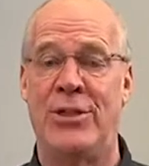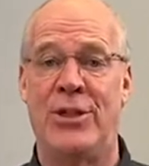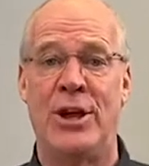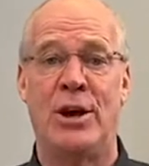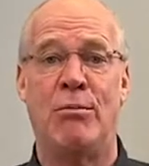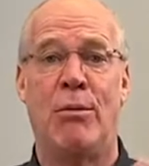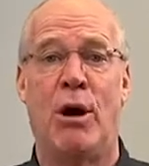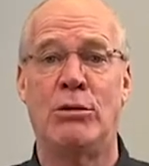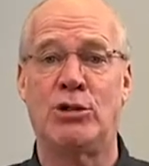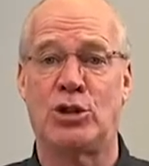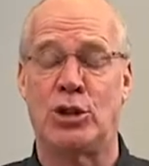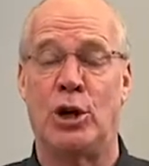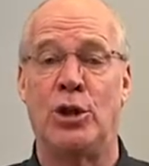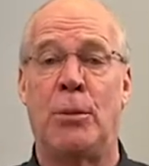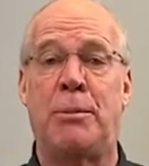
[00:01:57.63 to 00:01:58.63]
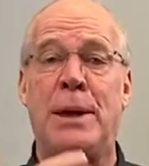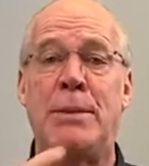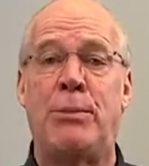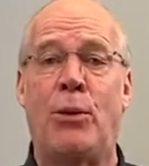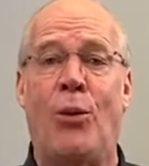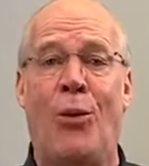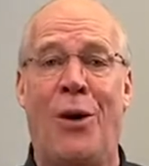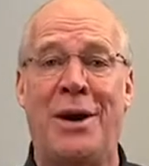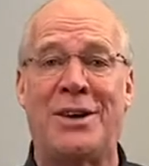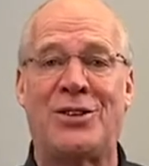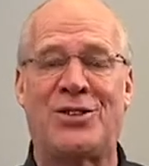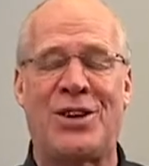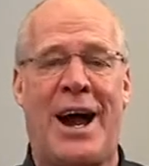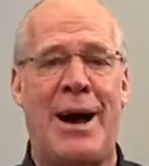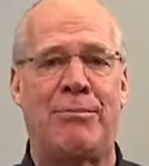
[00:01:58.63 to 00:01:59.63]
the emotional, the people who want
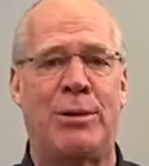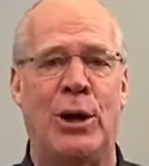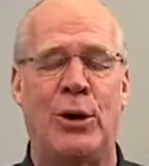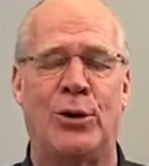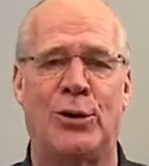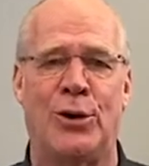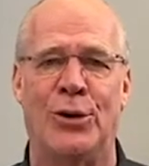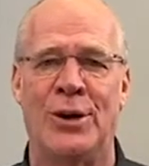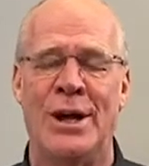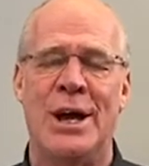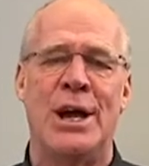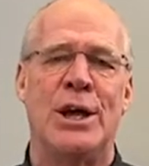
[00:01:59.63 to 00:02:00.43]
to shop local,